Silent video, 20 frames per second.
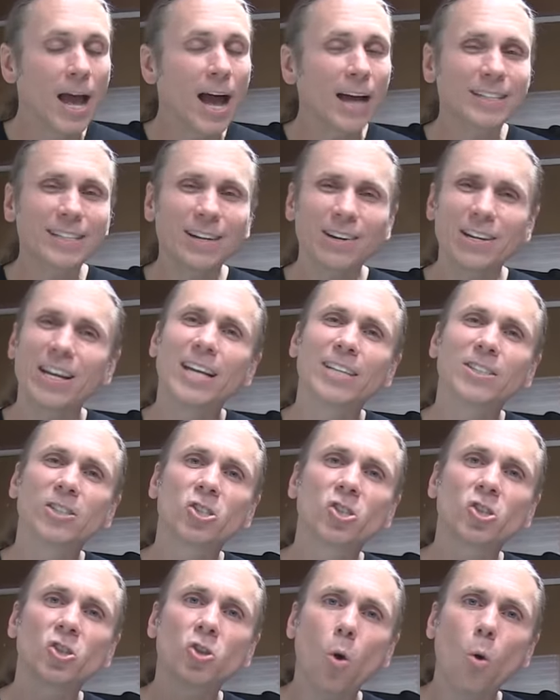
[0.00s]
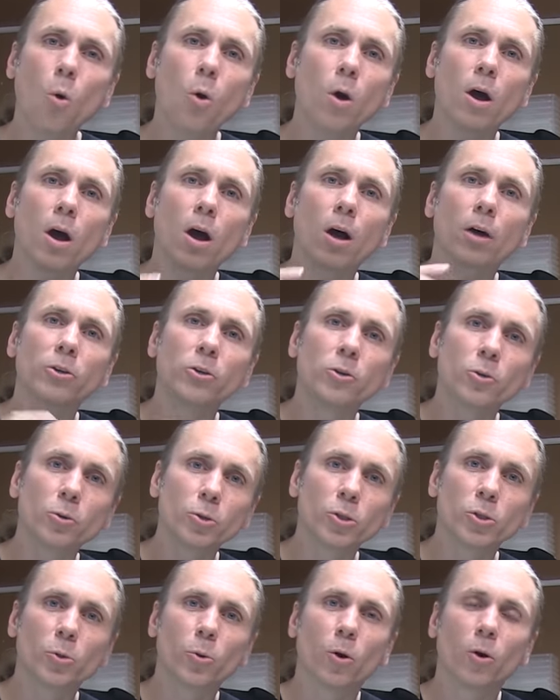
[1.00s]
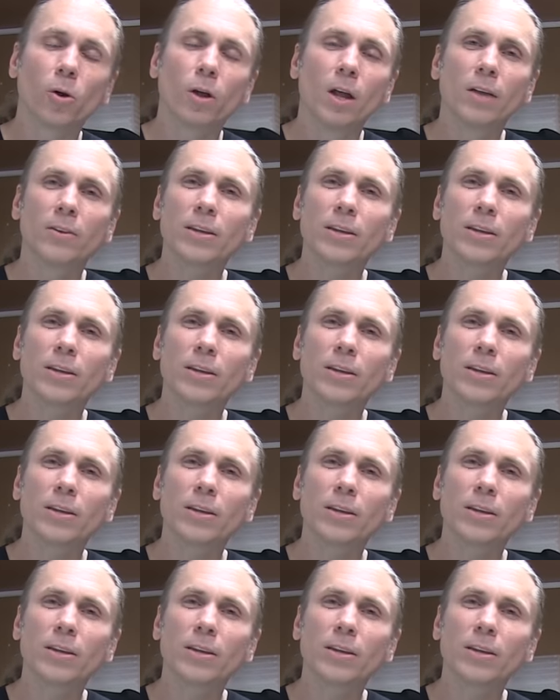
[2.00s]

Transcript: I tell you, it's so unusual